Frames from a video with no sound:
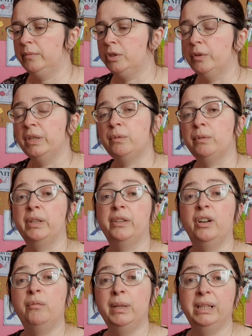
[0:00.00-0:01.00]
So this one I
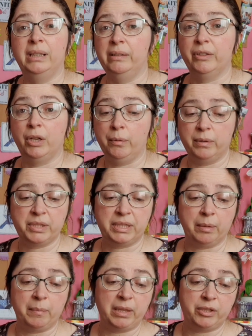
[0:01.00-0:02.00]
thought, well, I'll have a go.
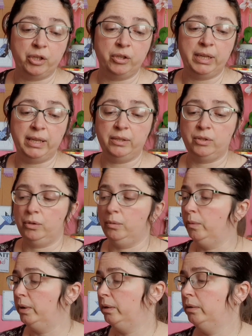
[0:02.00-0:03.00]
I'll turn it
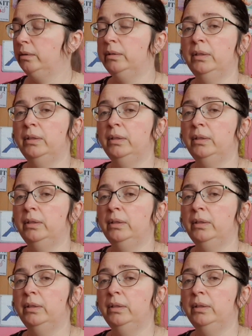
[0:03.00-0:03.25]
into a